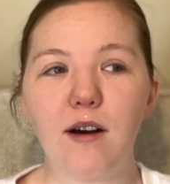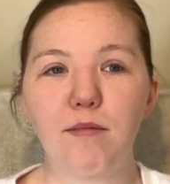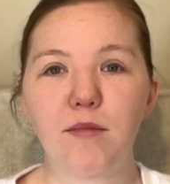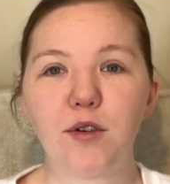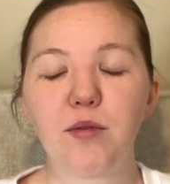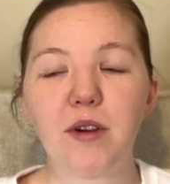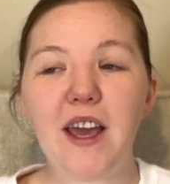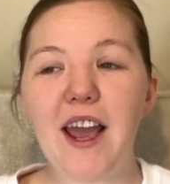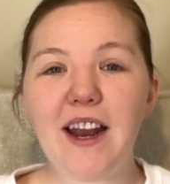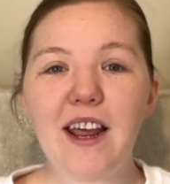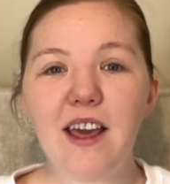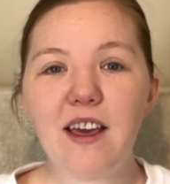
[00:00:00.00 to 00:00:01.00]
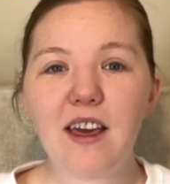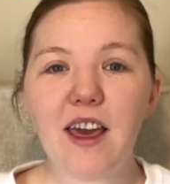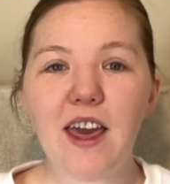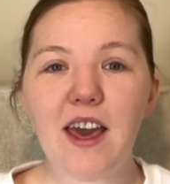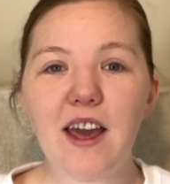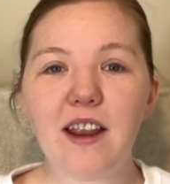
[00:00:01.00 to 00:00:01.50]
creating
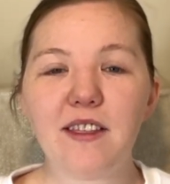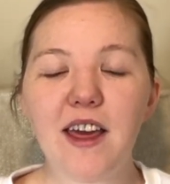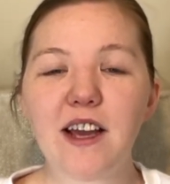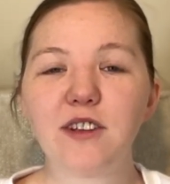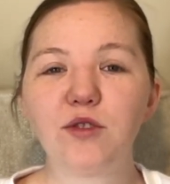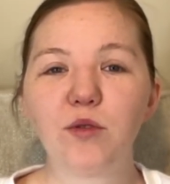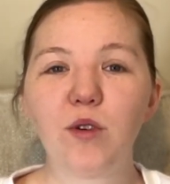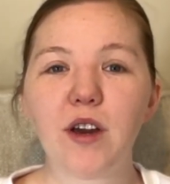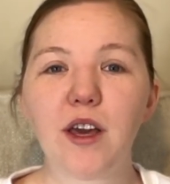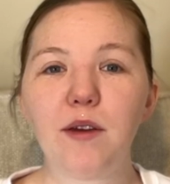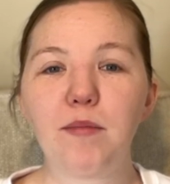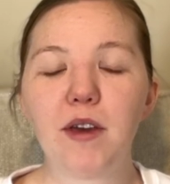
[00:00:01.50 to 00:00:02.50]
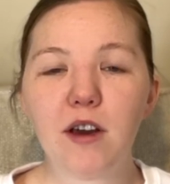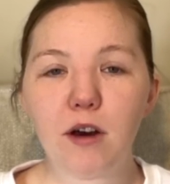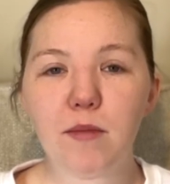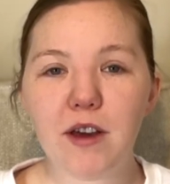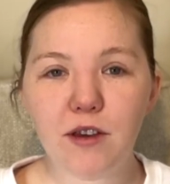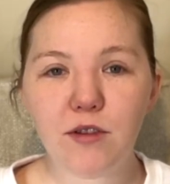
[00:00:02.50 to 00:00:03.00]
and they enjoy being on
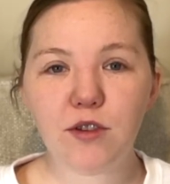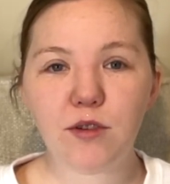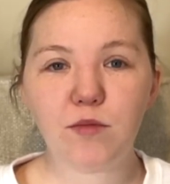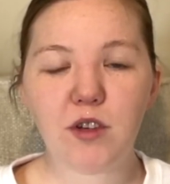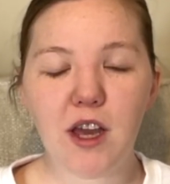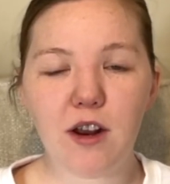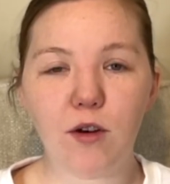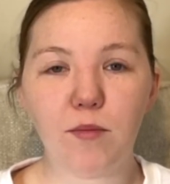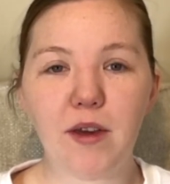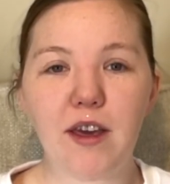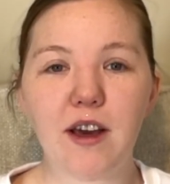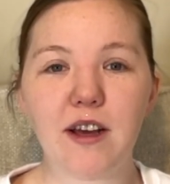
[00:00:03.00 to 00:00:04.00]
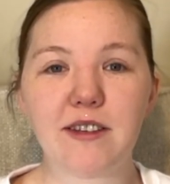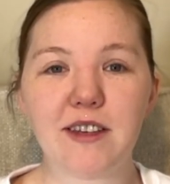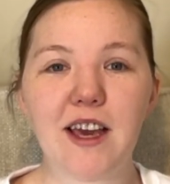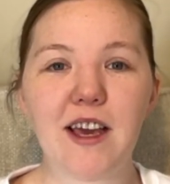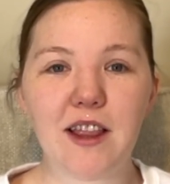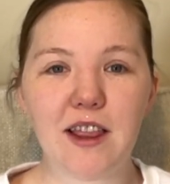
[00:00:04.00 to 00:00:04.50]
my YouTube channel because
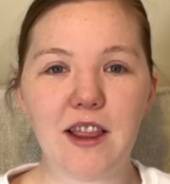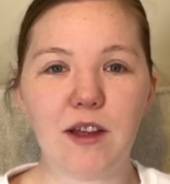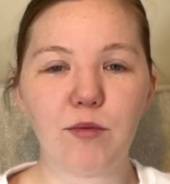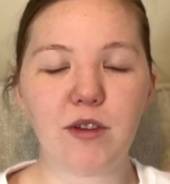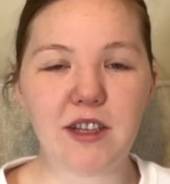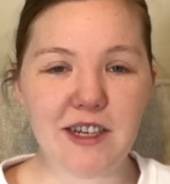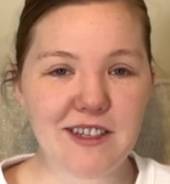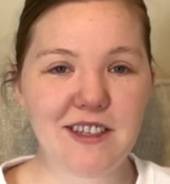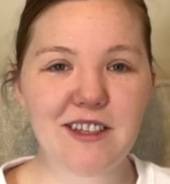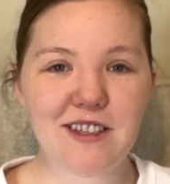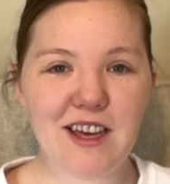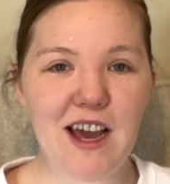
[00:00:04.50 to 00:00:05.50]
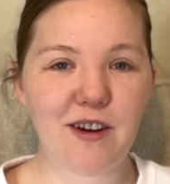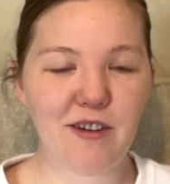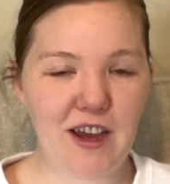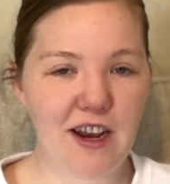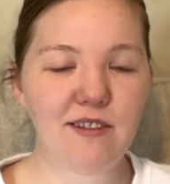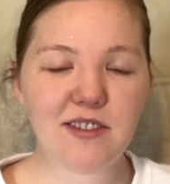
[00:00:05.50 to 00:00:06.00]
it releases that
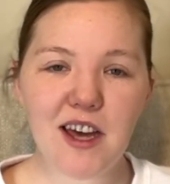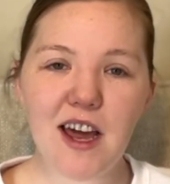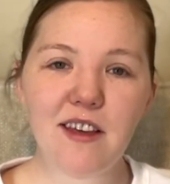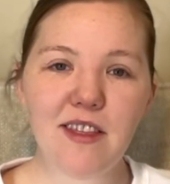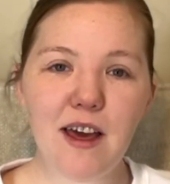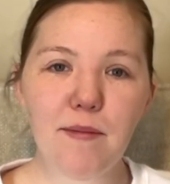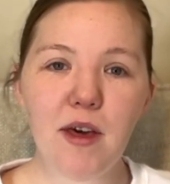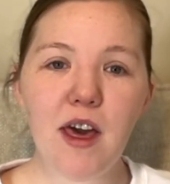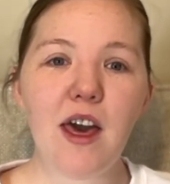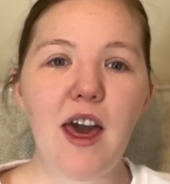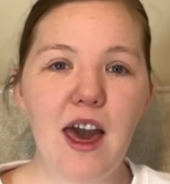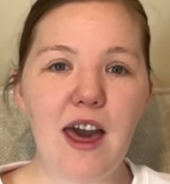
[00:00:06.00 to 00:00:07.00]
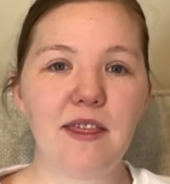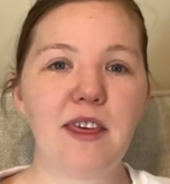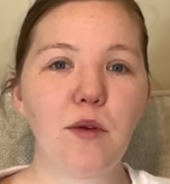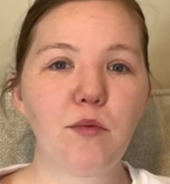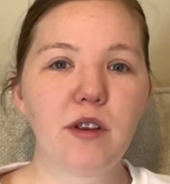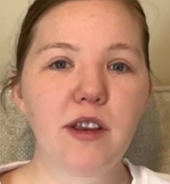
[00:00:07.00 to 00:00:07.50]
creative side of them, and
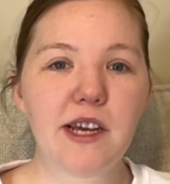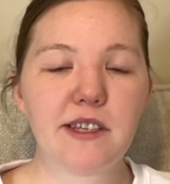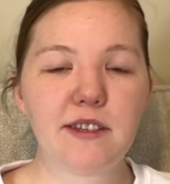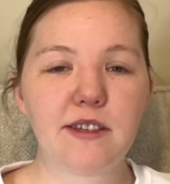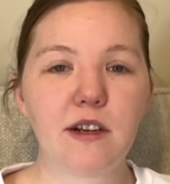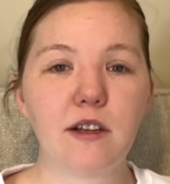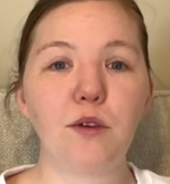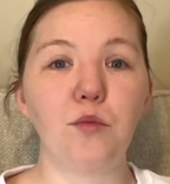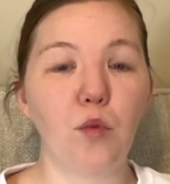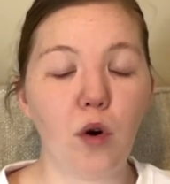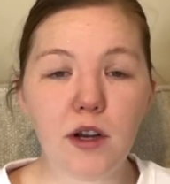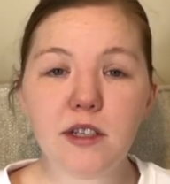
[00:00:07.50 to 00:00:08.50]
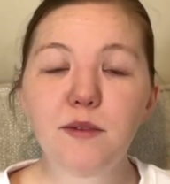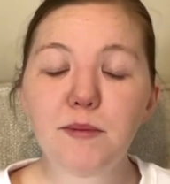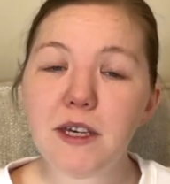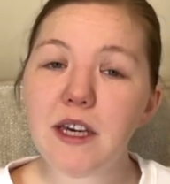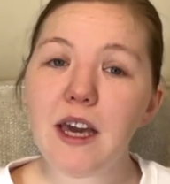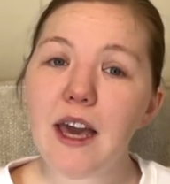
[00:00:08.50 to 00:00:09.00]
they wouldn't necessarily want to
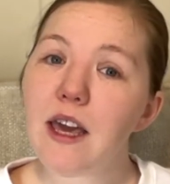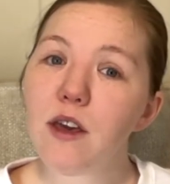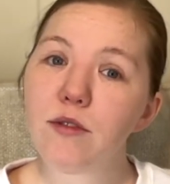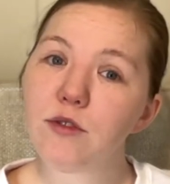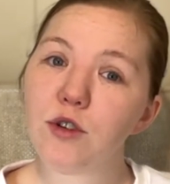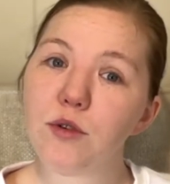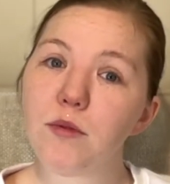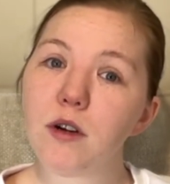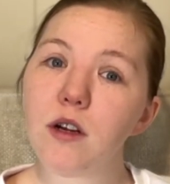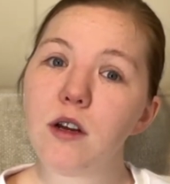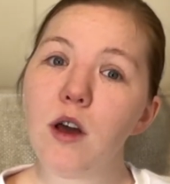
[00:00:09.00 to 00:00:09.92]
be a YouTuber,